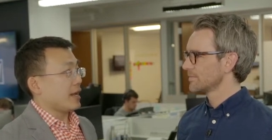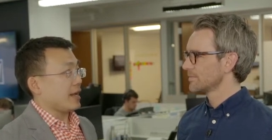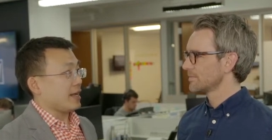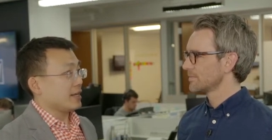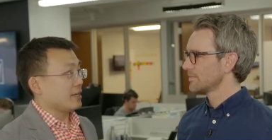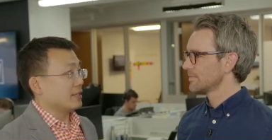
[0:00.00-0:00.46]

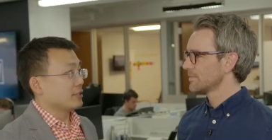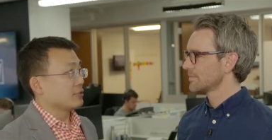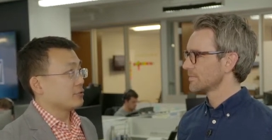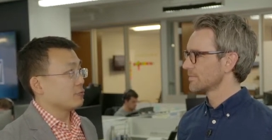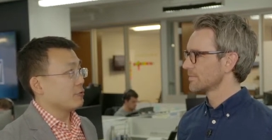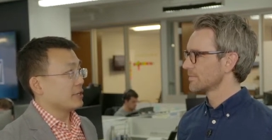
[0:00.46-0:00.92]

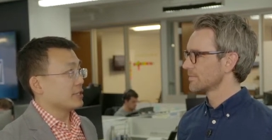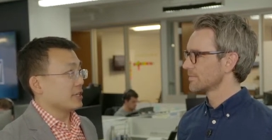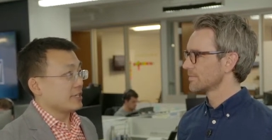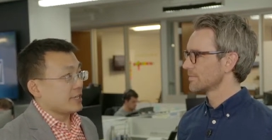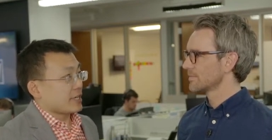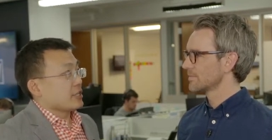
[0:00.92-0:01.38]
Speaker 1: and
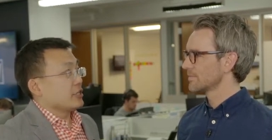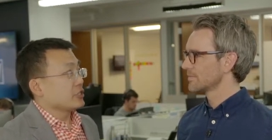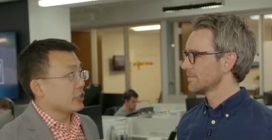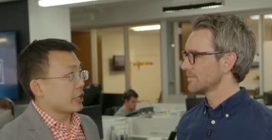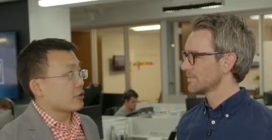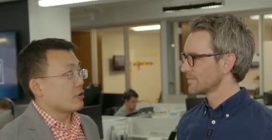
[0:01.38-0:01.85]
when a
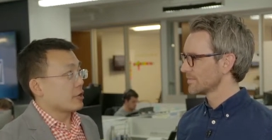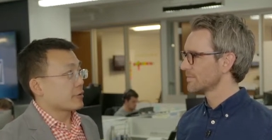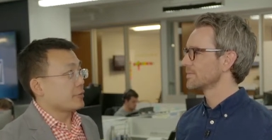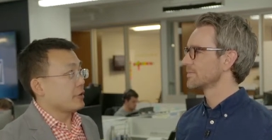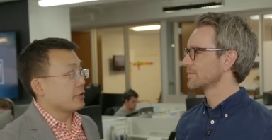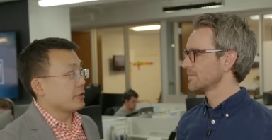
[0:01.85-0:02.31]
technology like
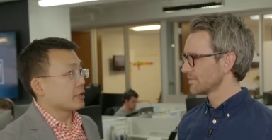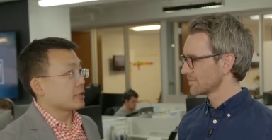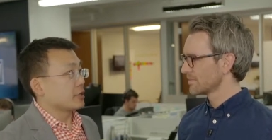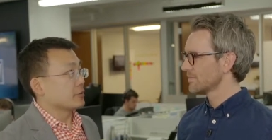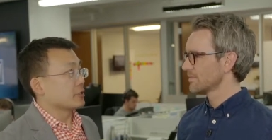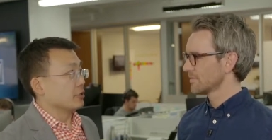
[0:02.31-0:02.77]
quantum
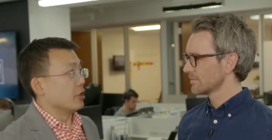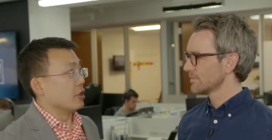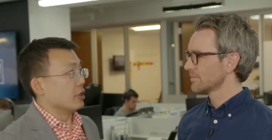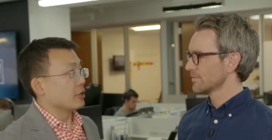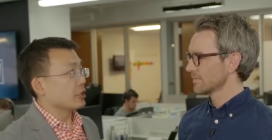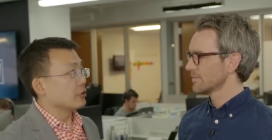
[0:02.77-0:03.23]
computing comes
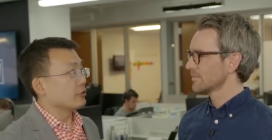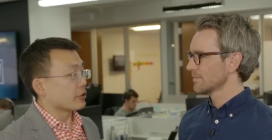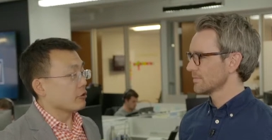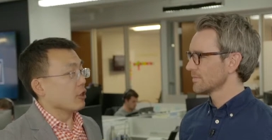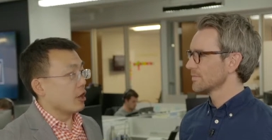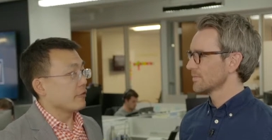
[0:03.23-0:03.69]
along, you
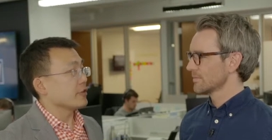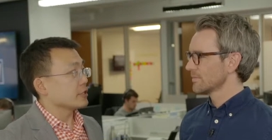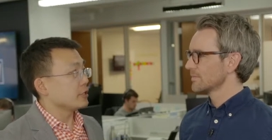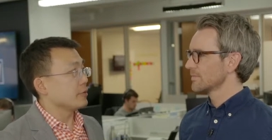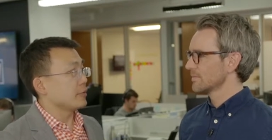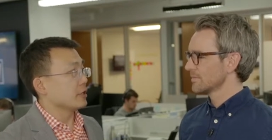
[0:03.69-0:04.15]
know, there will
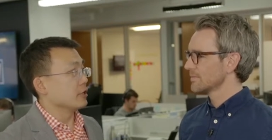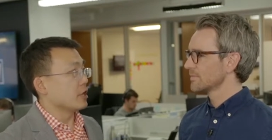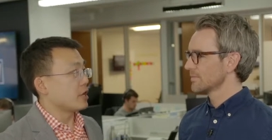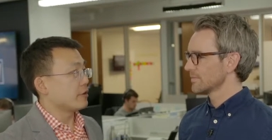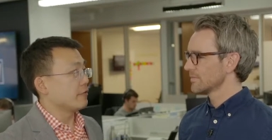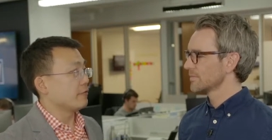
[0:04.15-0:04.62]
obviously be a
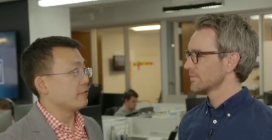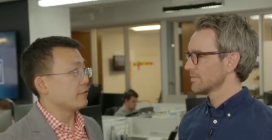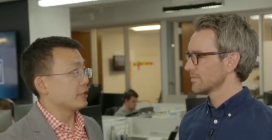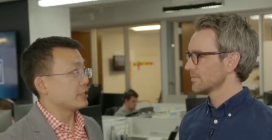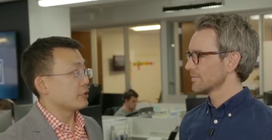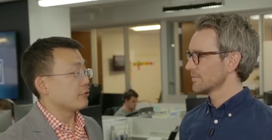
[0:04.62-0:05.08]
lot of
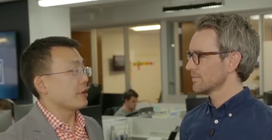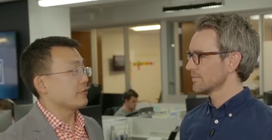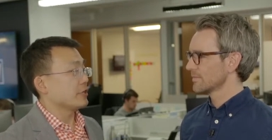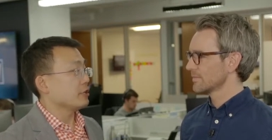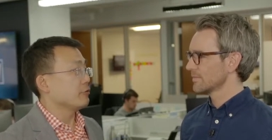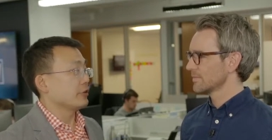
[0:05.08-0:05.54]
things that we
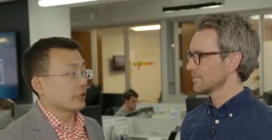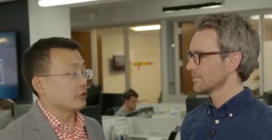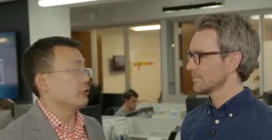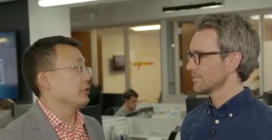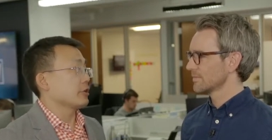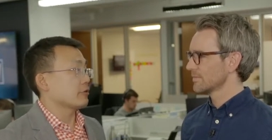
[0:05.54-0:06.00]
have to deal with,
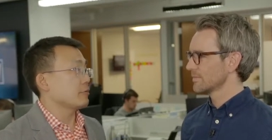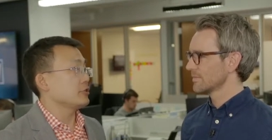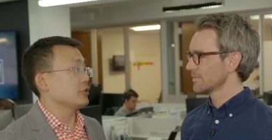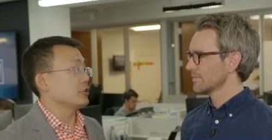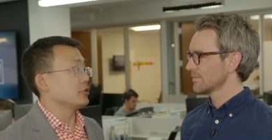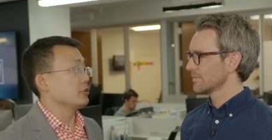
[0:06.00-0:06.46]
including the
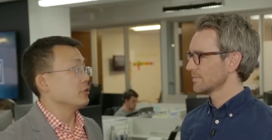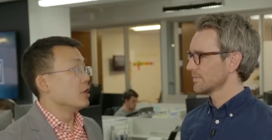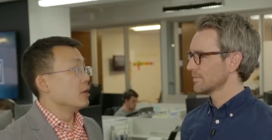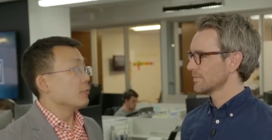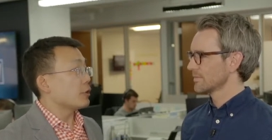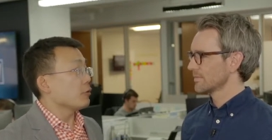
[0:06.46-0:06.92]
encryption issue,
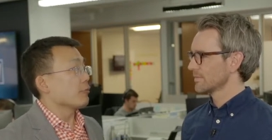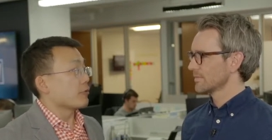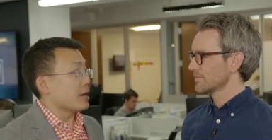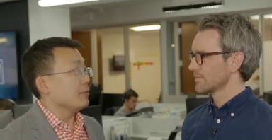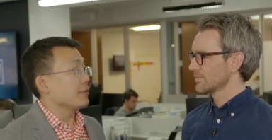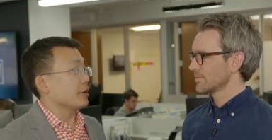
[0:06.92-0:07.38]
but we'll
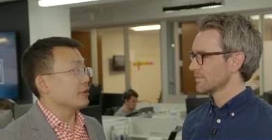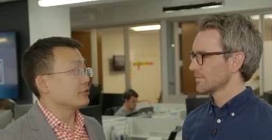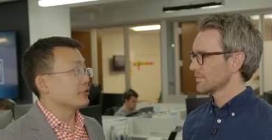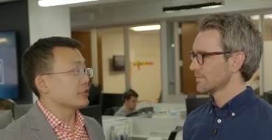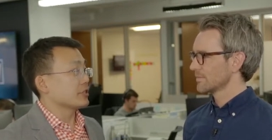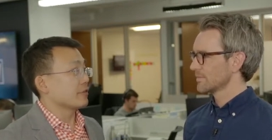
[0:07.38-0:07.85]
probably
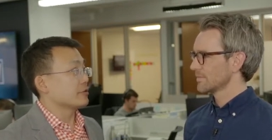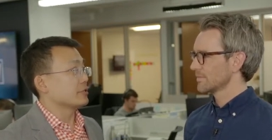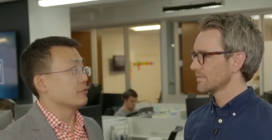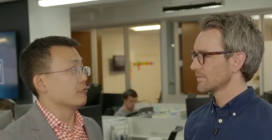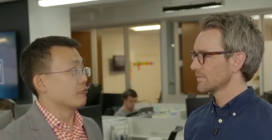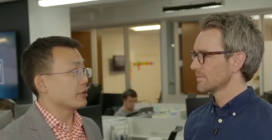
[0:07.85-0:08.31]
also discover discover some